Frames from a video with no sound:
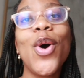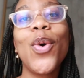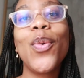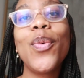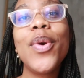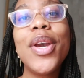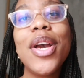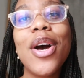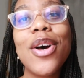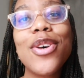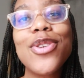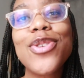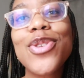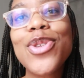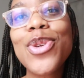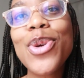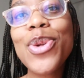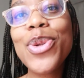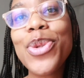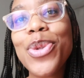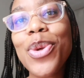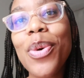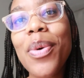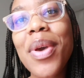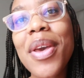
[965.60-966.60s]
We are
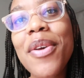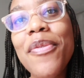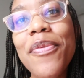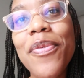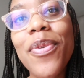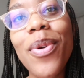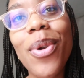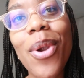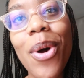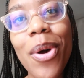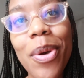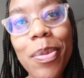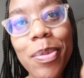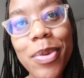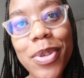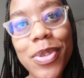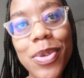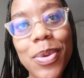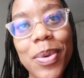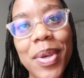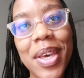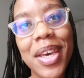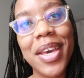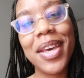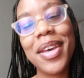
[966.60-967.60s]
still doing
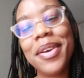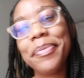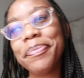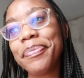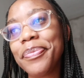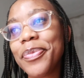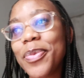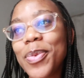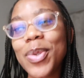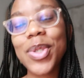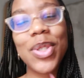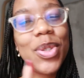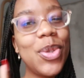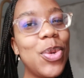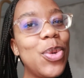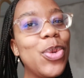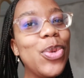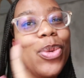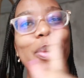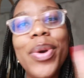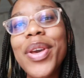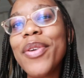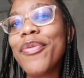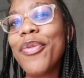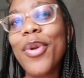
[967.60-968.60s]
Vlogmas, okay? We're still
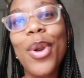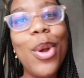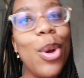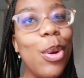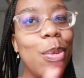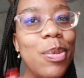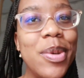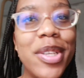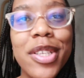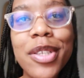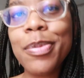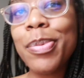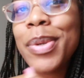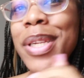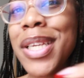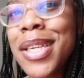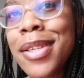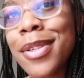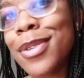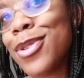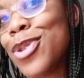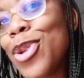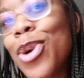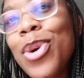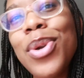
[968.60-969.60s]
doing Vlogmas.
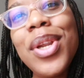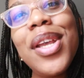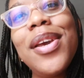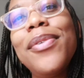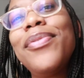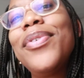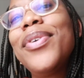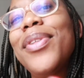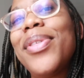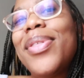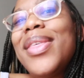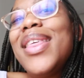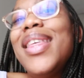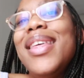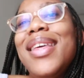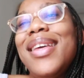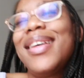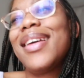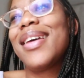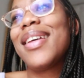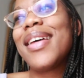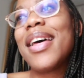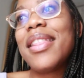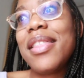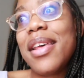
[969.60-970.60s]
Please don't ever
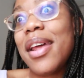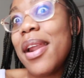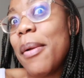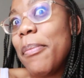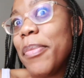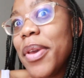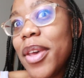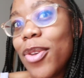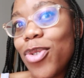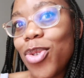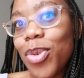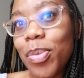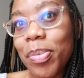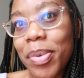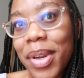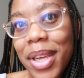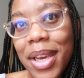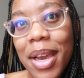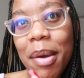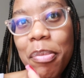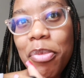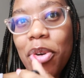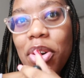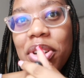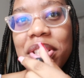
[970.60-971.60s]
think that I'm here to
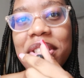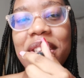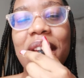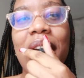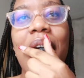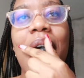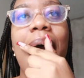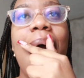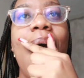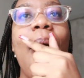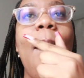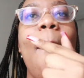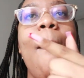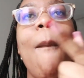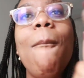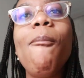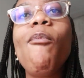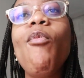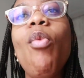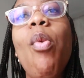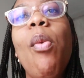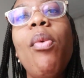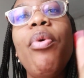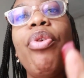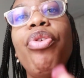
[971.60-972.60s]
play. I'm not.
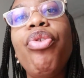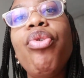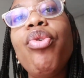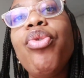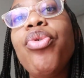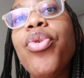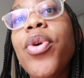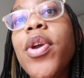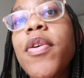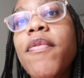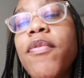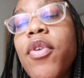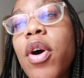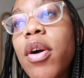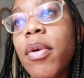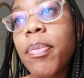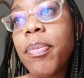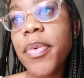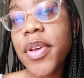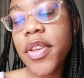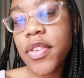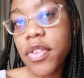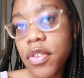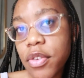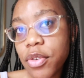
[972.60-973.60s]
We're still doing
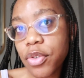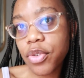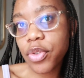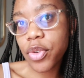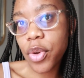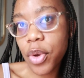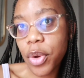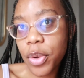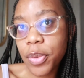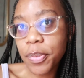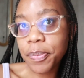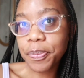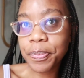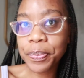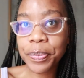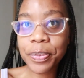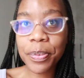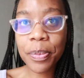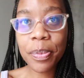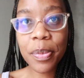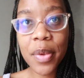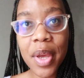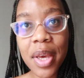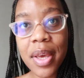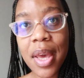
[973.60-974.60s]
Vlogmas. So
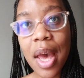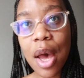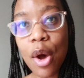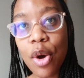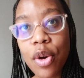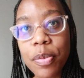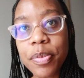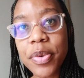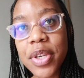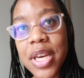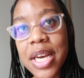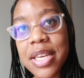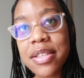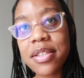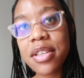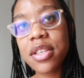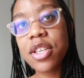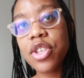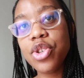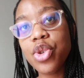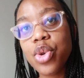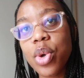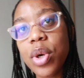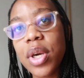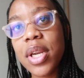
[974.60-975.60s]
yeah, I hope you guys
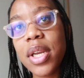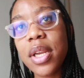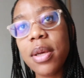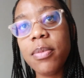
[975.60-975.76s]
did enjoy.